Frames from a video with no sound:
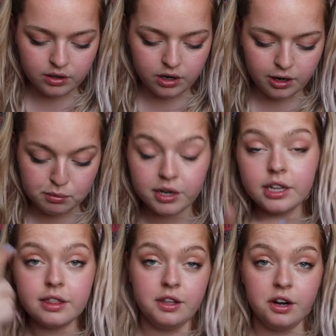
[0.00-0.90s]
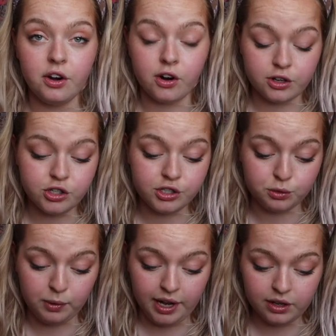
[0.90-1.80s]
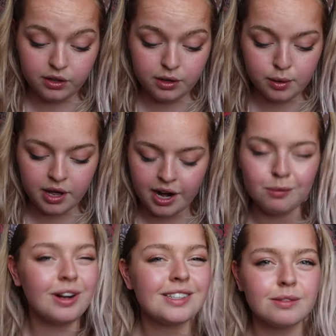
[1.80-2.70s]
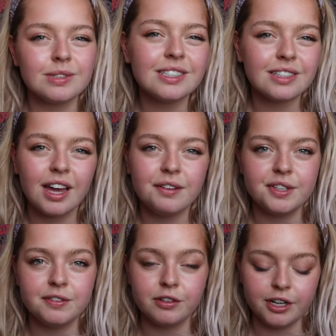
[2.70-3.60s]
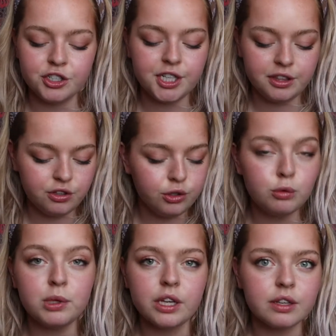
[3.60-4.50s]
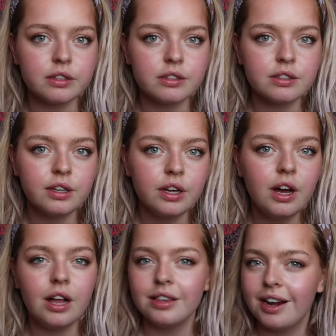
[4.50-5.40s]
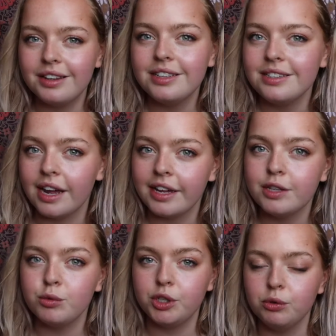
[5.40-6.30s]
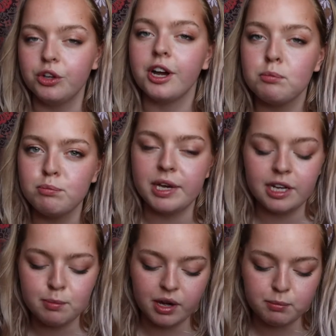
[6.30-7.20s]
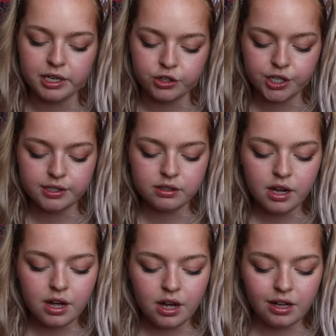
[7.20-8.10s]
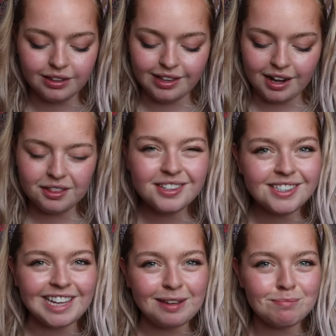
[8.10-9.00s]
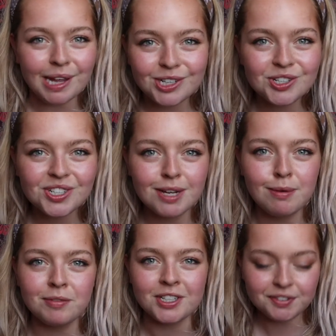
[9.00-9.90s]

are pretty thin and arched as well, and I want something to kind of differentiate the two because a lot of these decades, when you look up makeup on Pinterest, a lot of the same pictures come up for